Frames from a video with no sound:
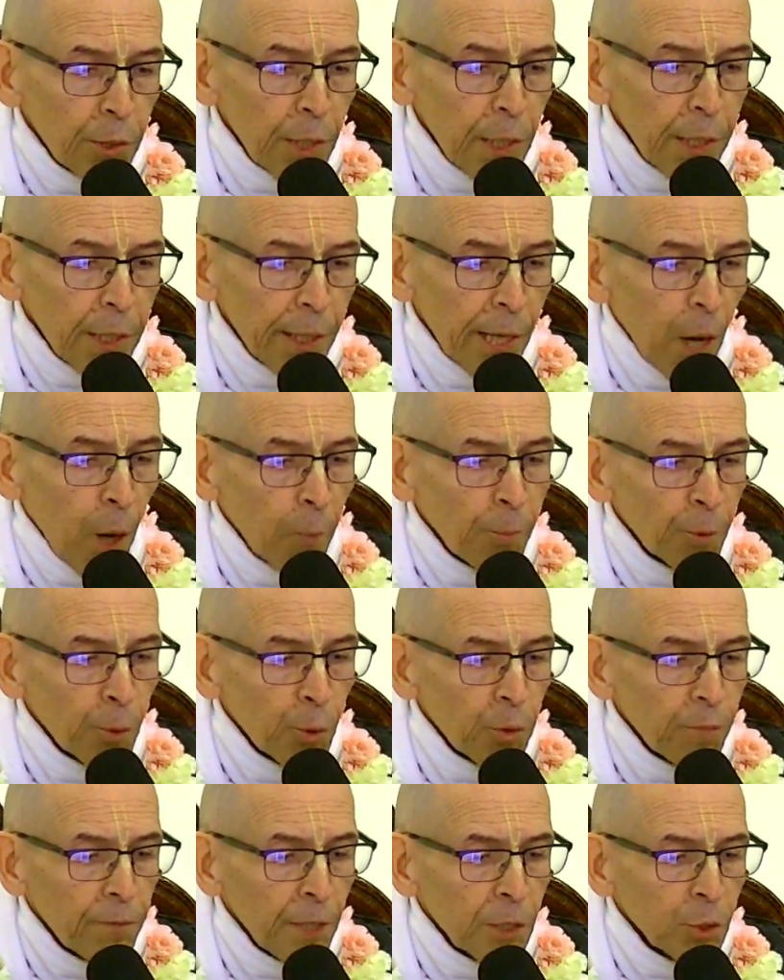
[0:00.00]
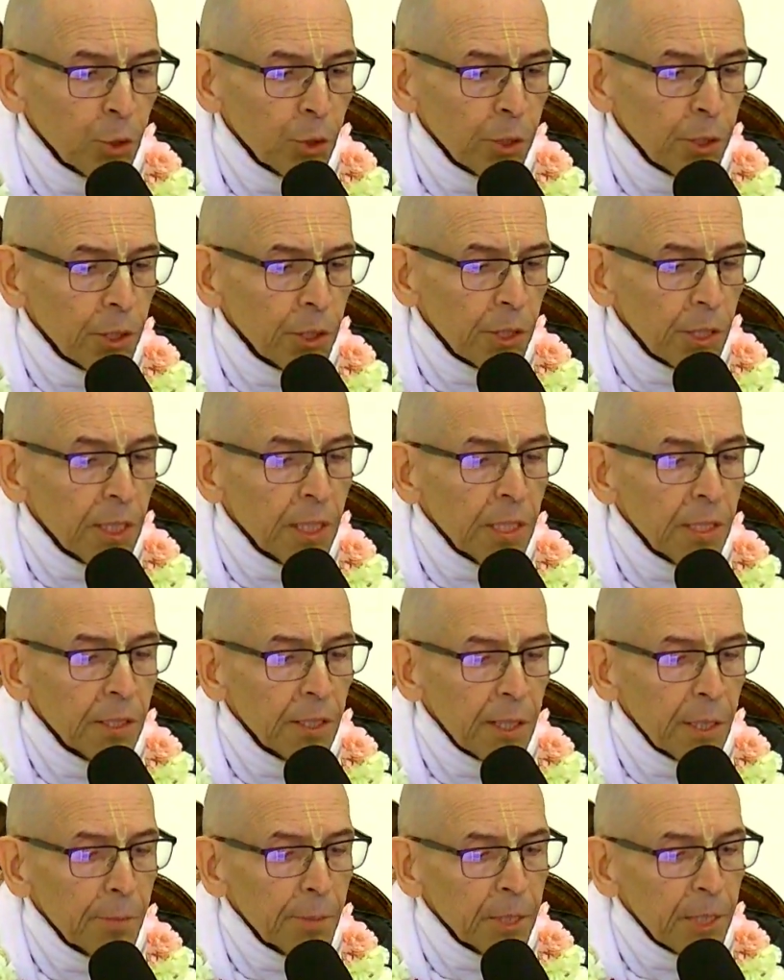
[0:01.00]
and it helped her eventually see the
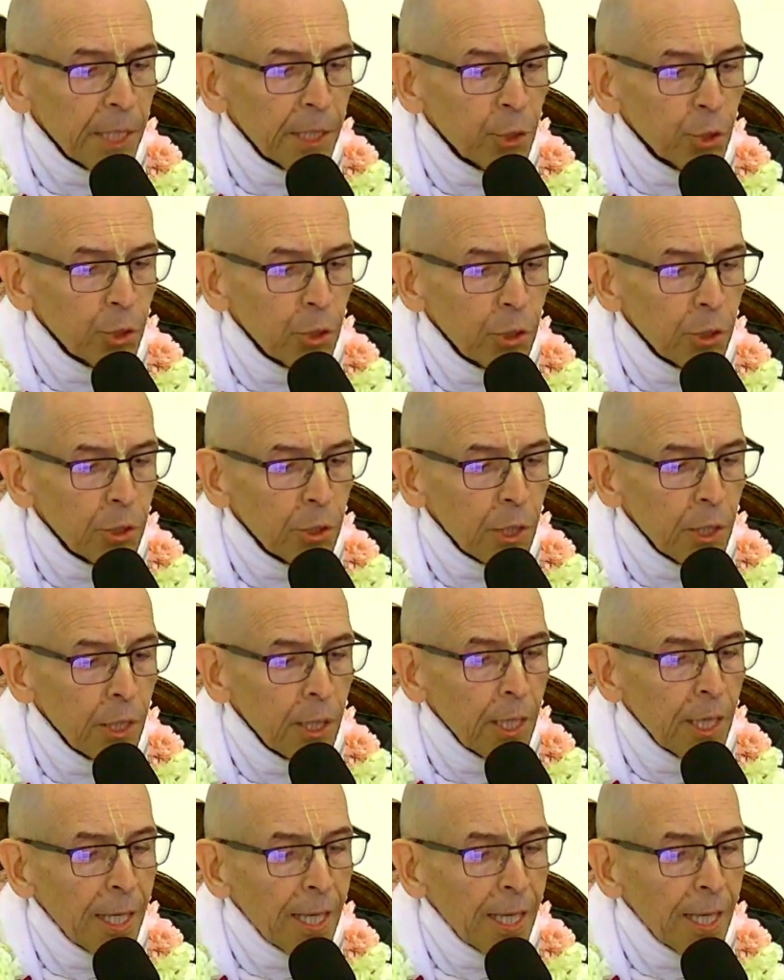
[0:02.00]
limitations